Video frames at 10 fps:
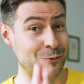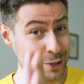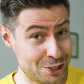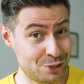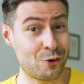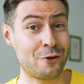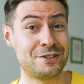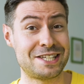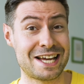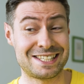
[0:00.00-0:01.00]
wishes for a
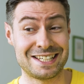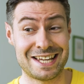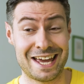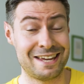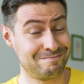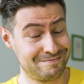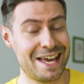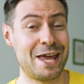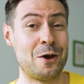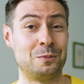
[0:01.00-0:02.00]
fantastic day,
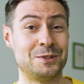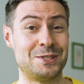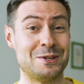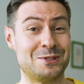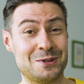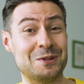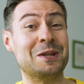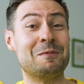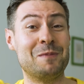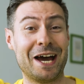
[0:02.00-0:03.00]
and hope to see you soon.
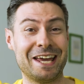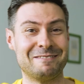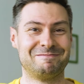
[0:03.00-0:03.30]
Bye.